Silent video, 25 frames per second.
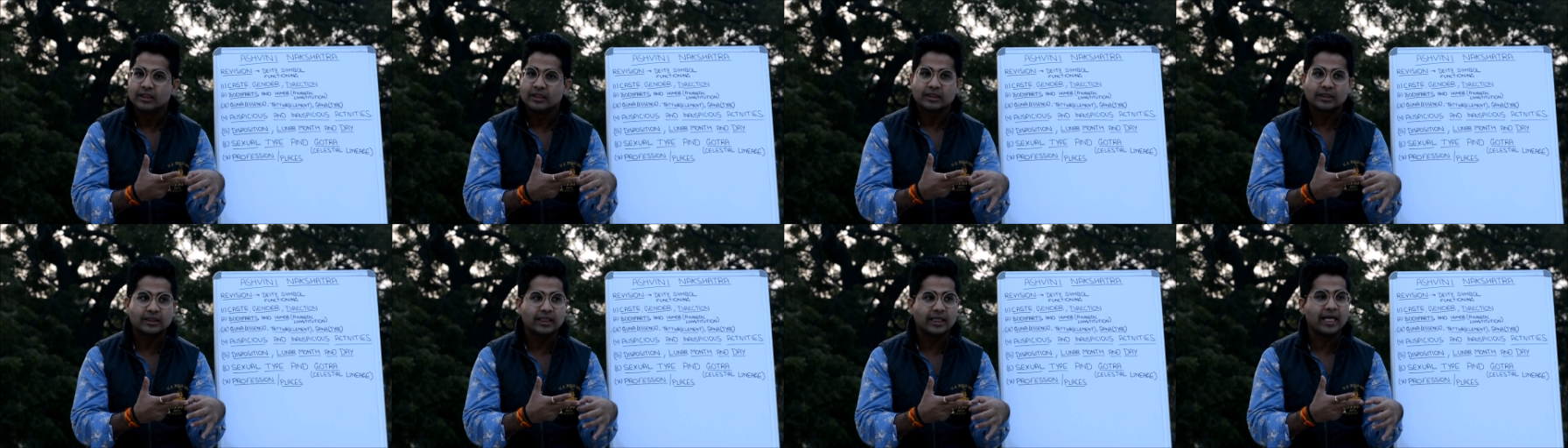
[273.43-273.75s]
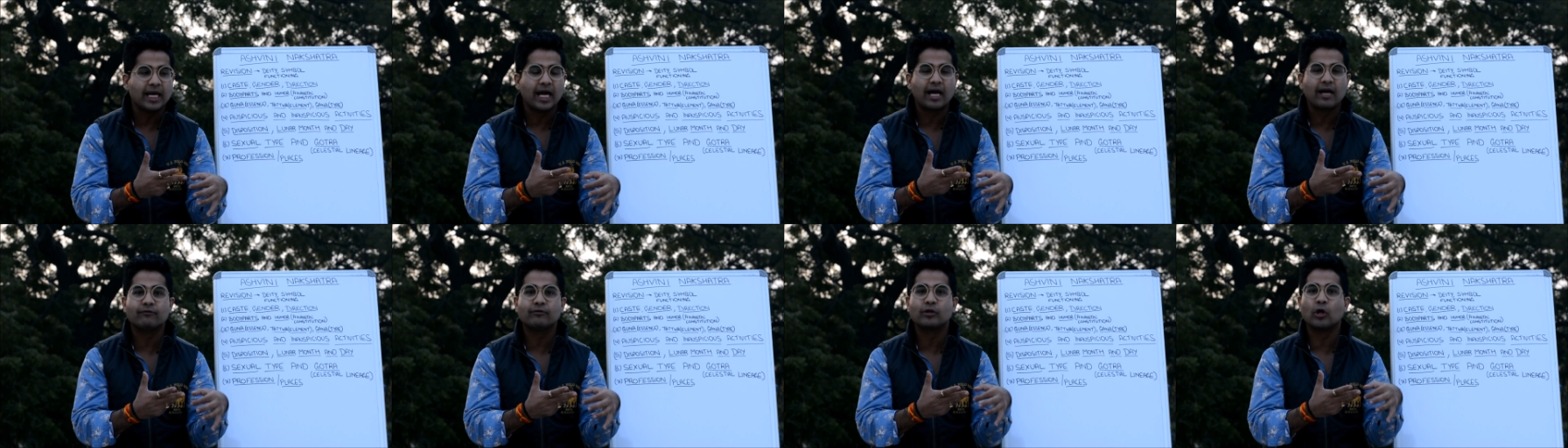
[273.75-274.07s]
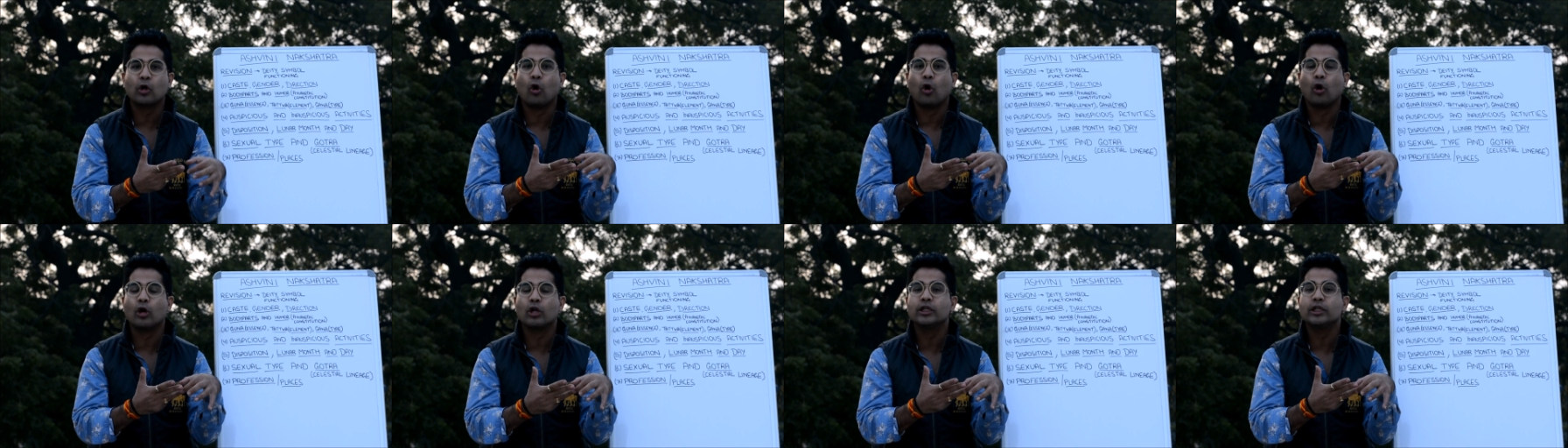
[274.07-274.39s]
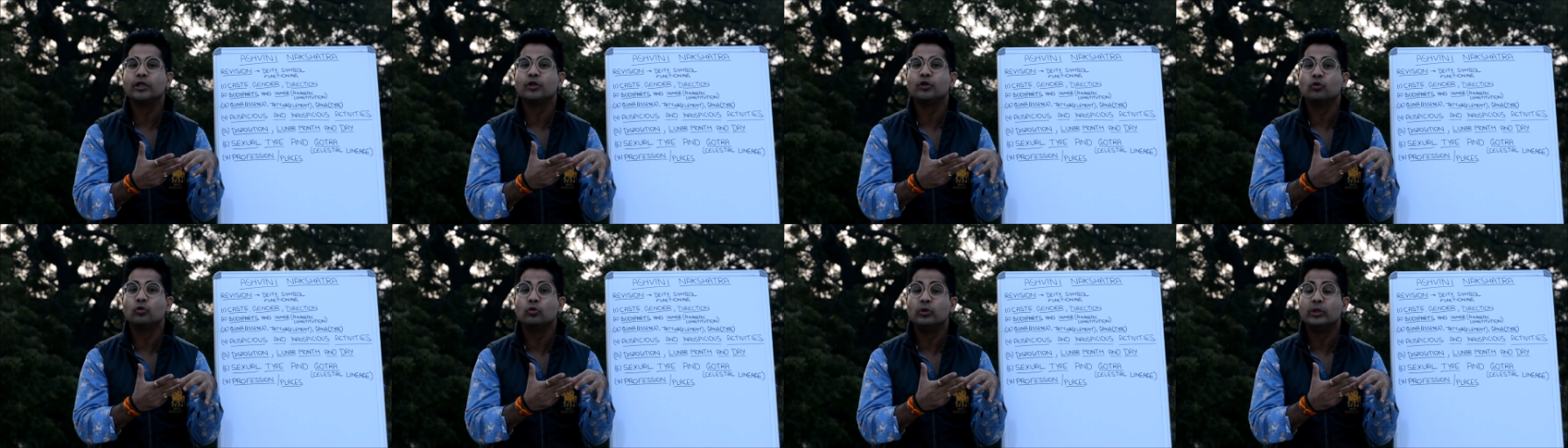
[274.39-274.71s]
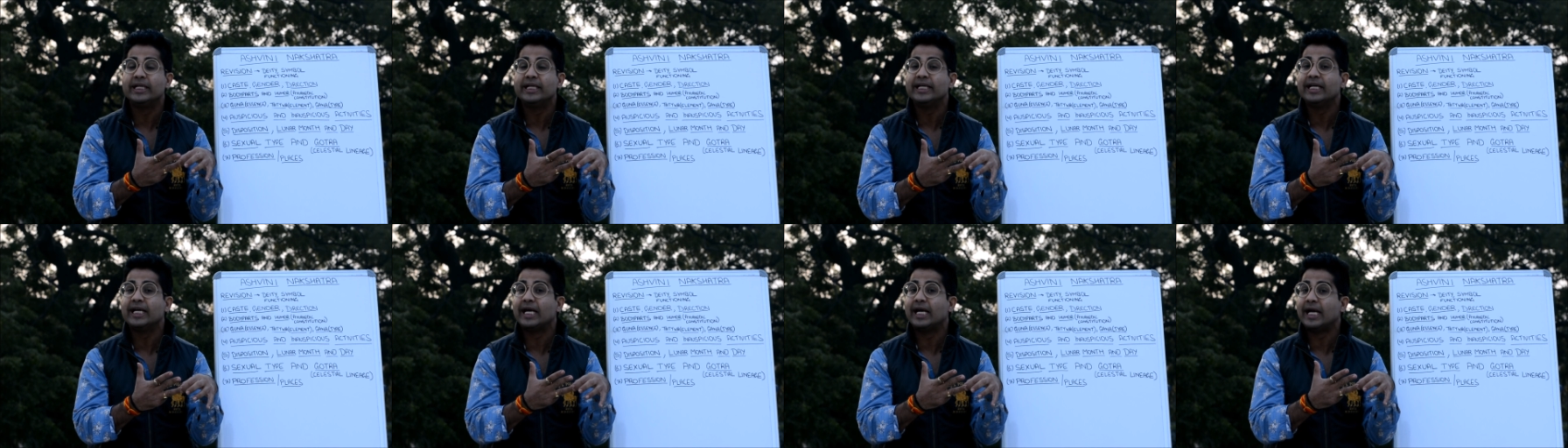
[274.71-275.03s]
they have the all the
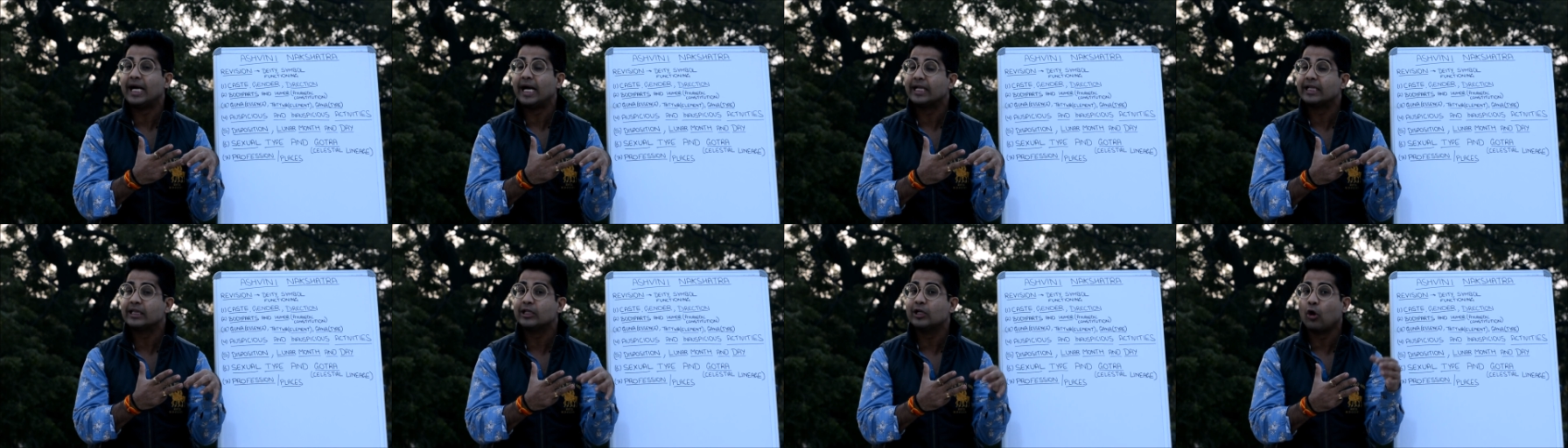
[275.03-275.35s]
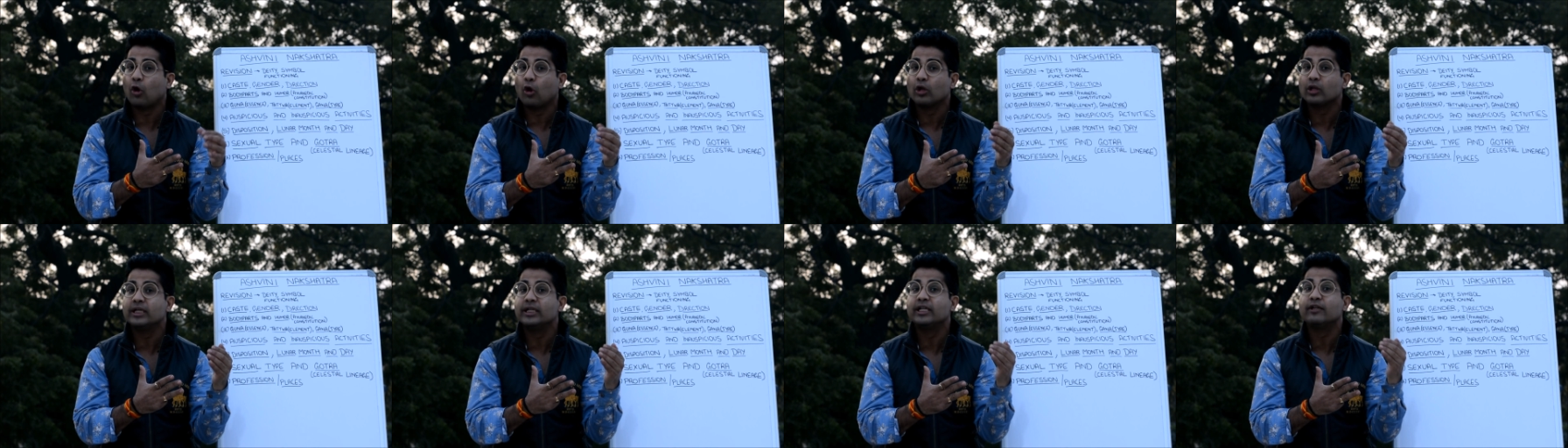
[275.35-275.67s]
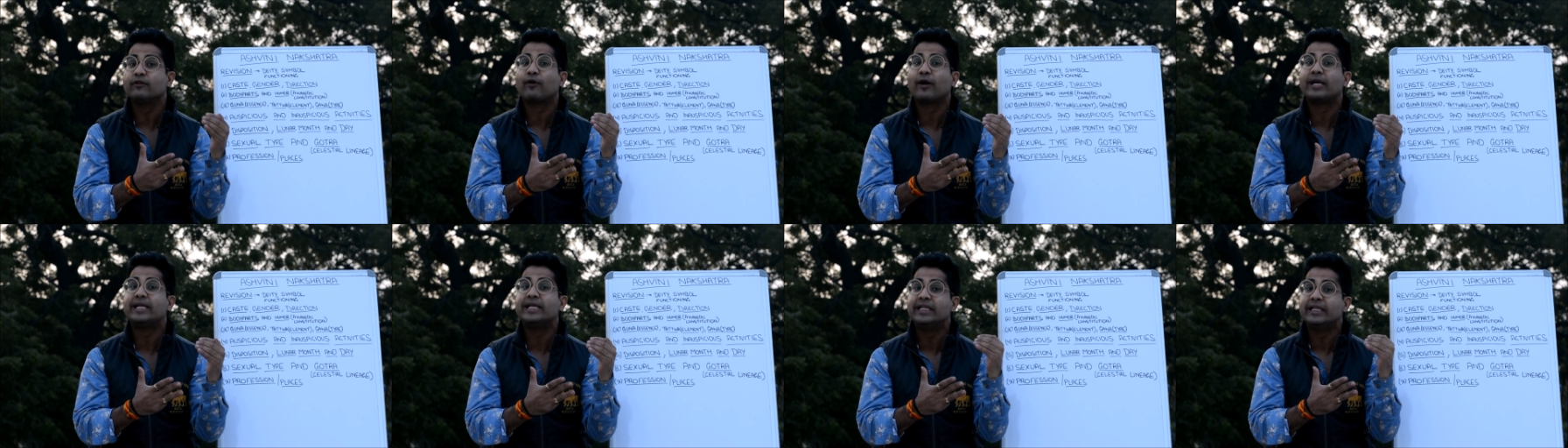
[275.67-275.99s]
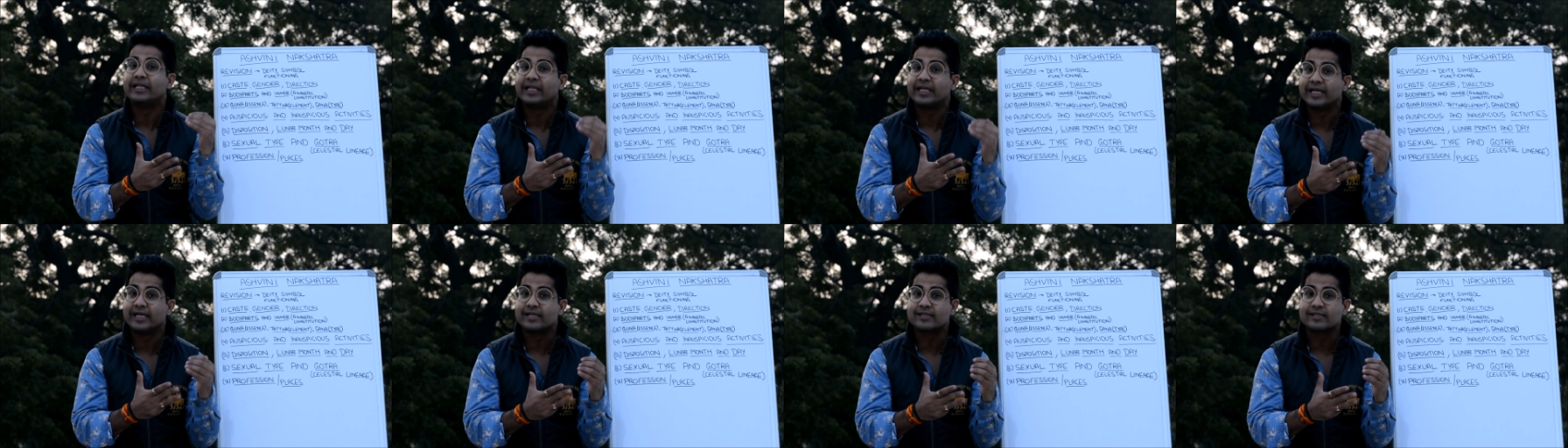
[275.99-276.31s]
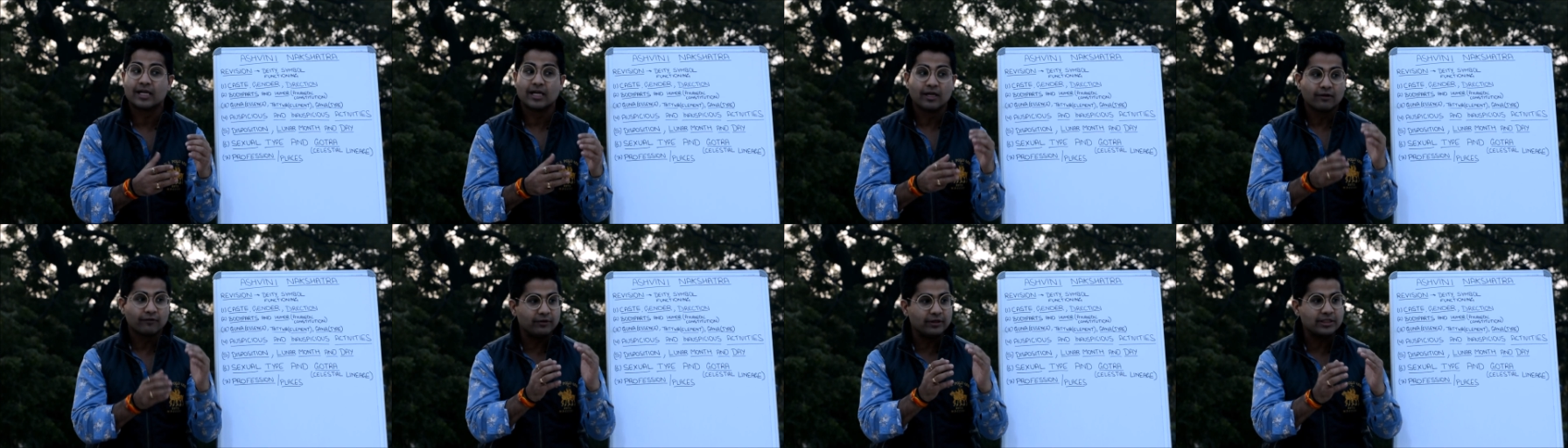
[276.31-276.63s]
ruling and the, all the defining traits
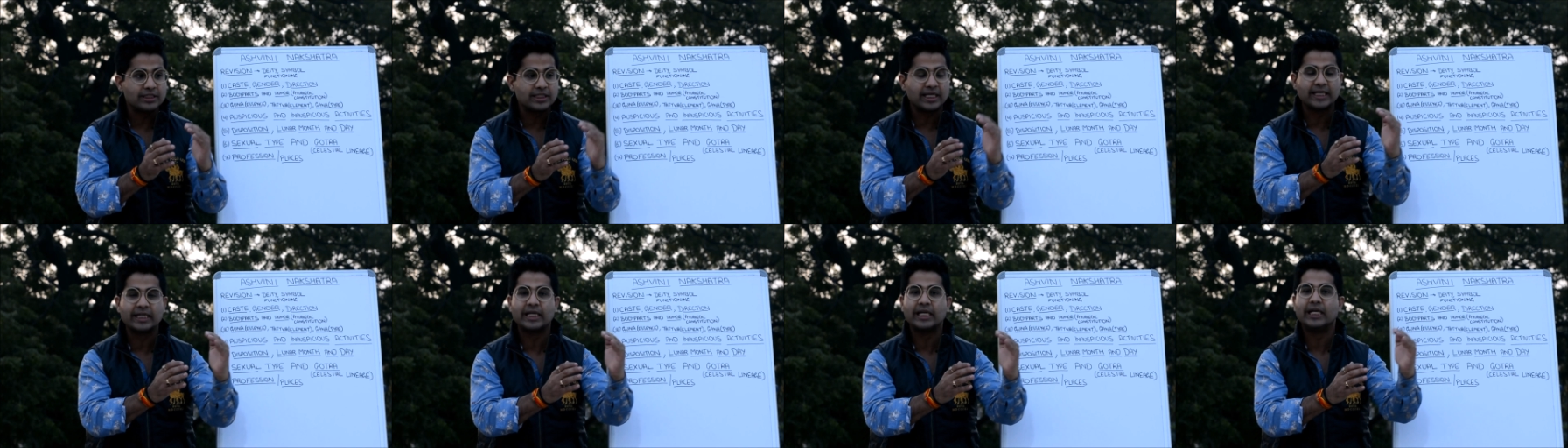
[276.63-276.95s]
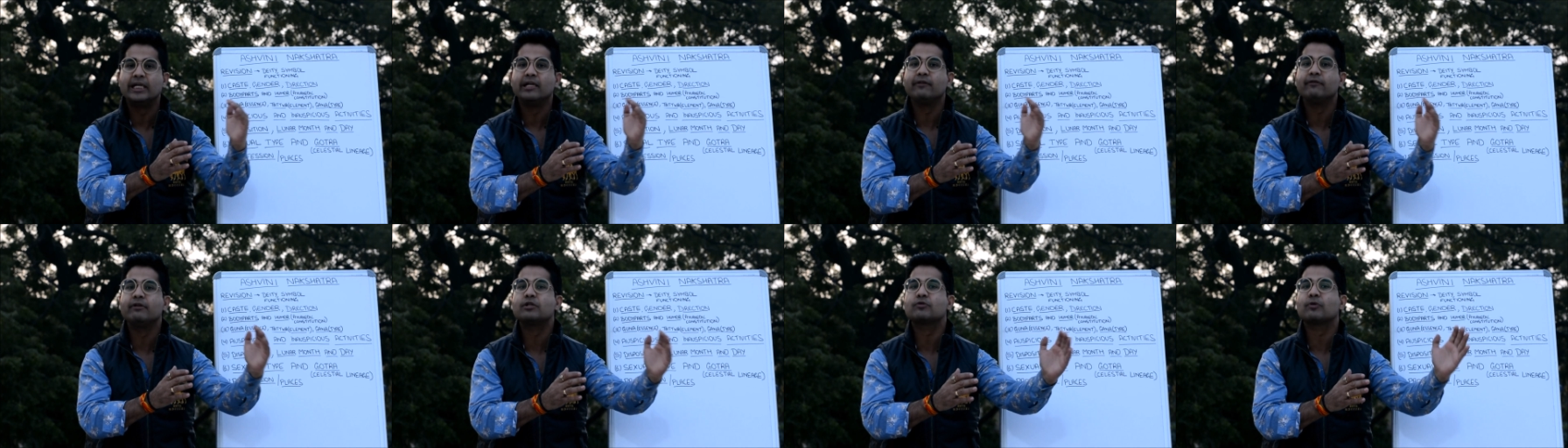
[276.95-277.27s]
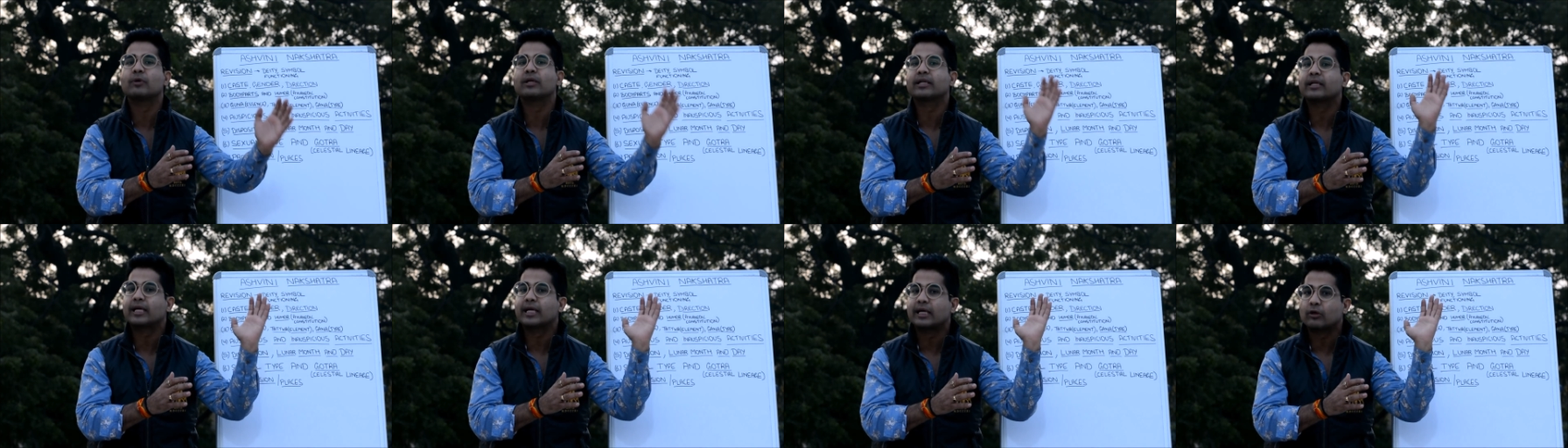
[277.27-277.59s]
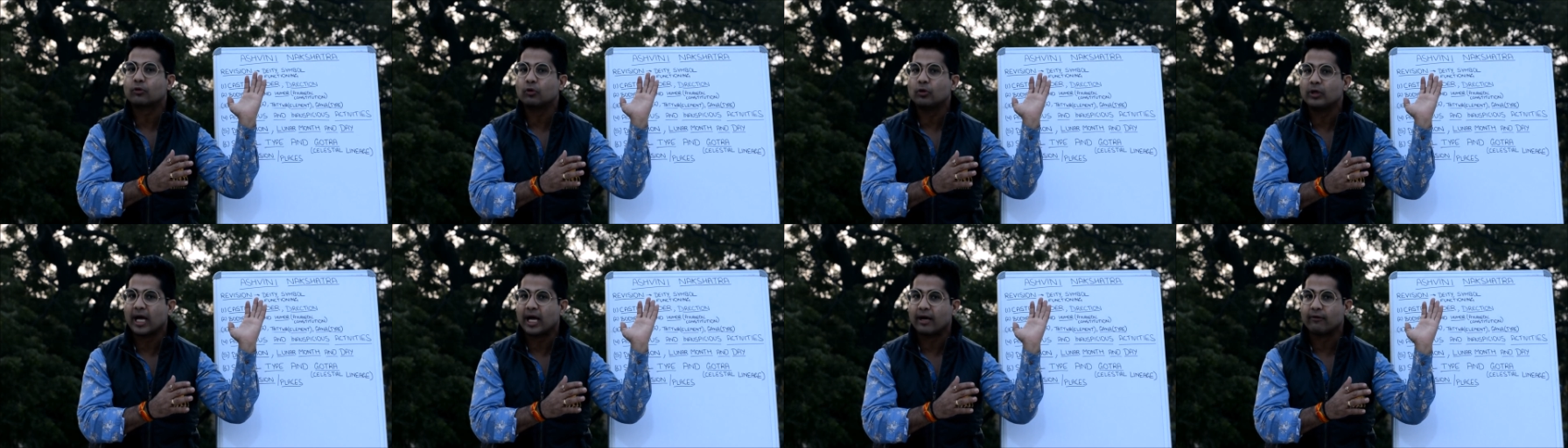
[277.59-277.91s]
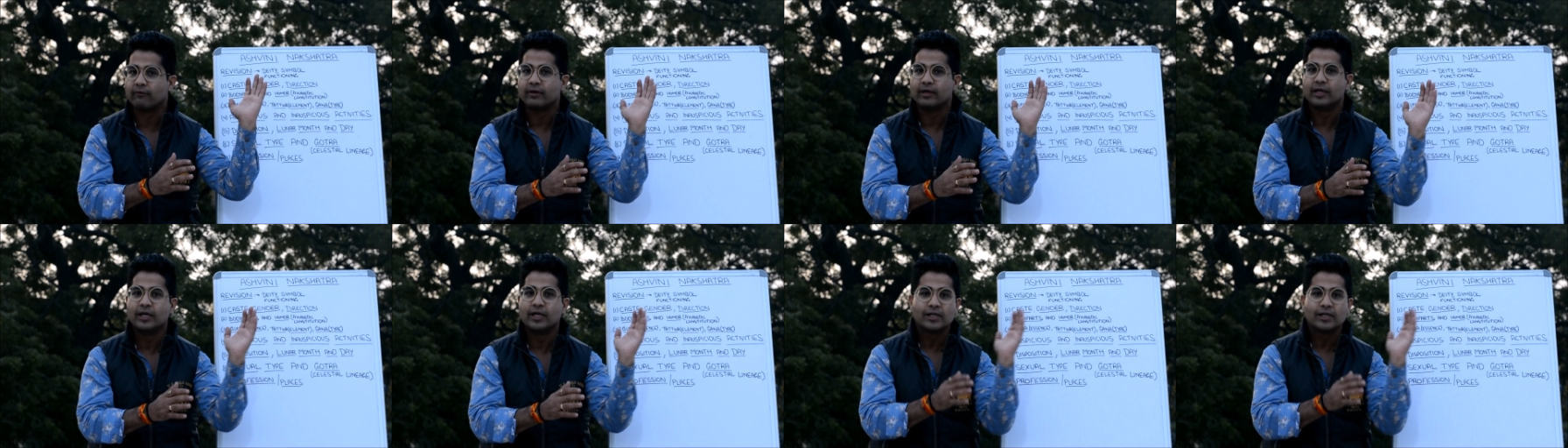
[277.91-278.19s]
which any individual could have.